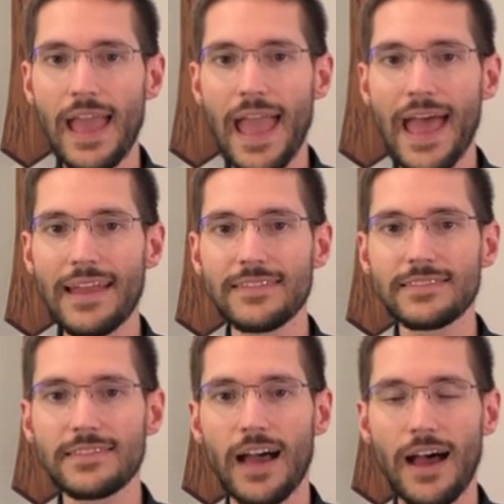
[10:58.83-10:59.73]
And
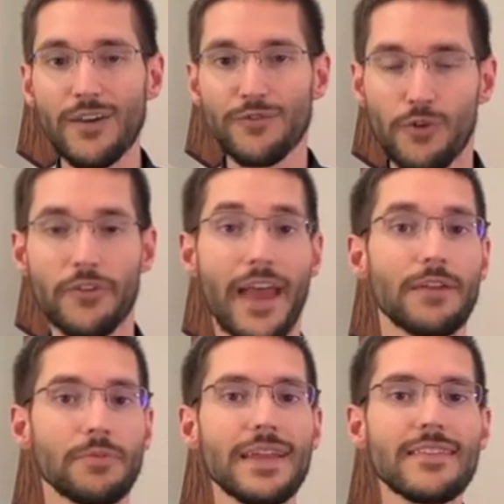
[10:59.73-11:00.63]
for
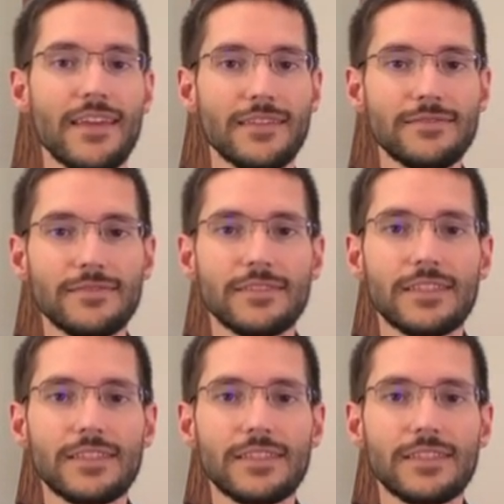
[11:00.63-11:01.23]
that reason,